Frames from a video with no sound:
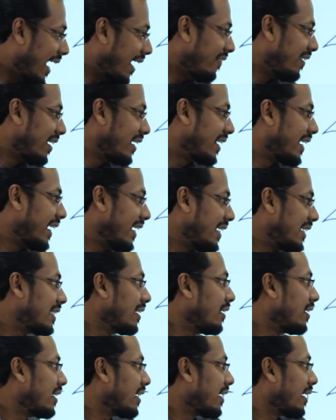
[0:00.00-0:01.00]
I will
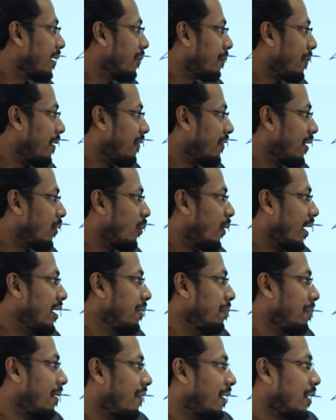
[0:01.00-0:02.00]
get power
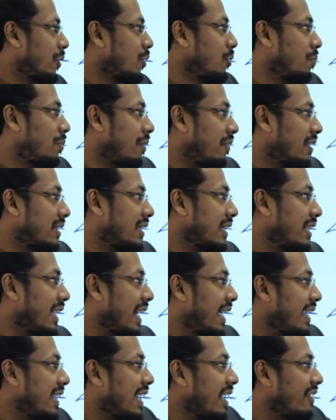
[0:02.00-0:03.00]
1, power 2, power
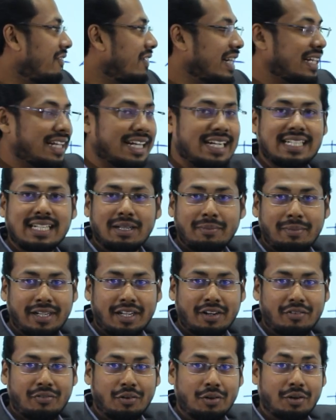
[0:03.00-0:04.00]
3. I never get
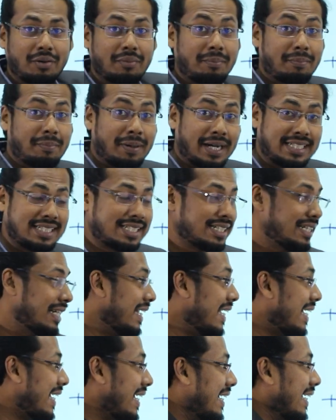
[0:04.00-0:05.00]
remainder 4. But
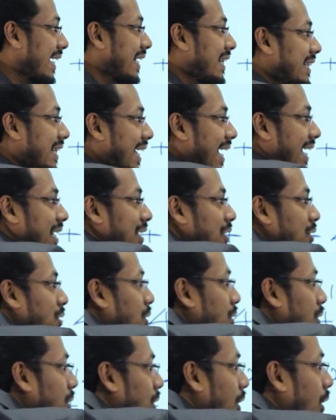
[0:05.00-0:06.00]
here there
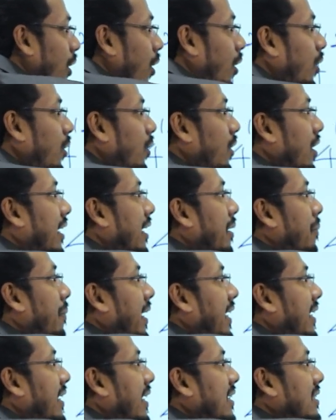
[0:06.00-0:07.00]
is no
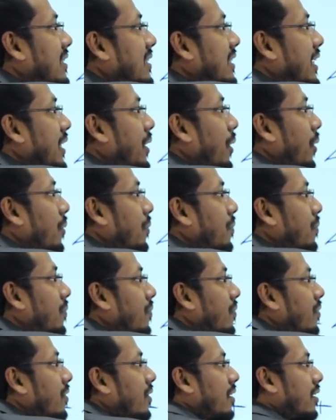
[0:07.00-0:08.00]
remainder 0.
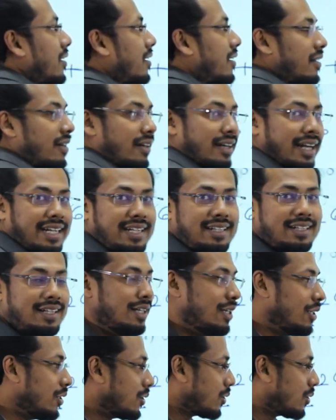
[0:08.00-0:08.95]
Right?